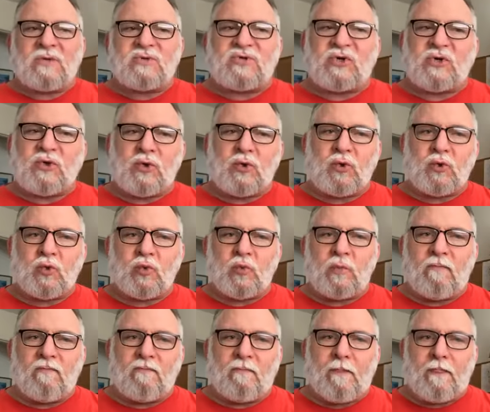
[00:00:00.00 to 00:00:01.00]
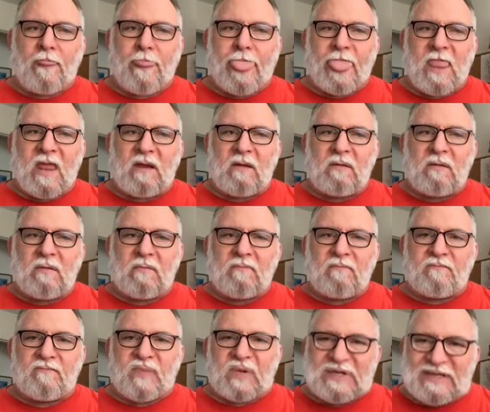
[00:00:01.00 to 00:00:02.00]
to
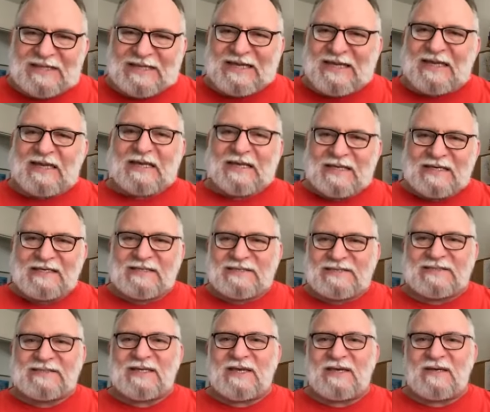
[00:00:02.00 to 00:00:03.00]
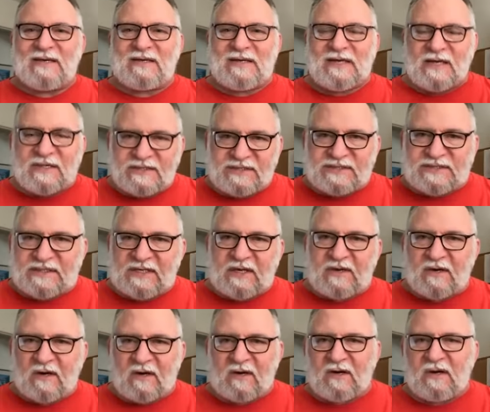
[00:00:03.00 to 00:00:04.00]
please
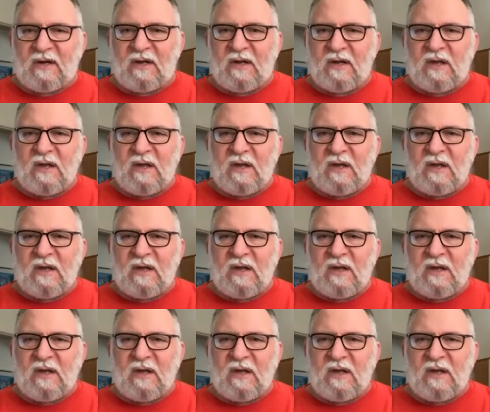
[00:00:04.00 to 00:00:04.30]
consider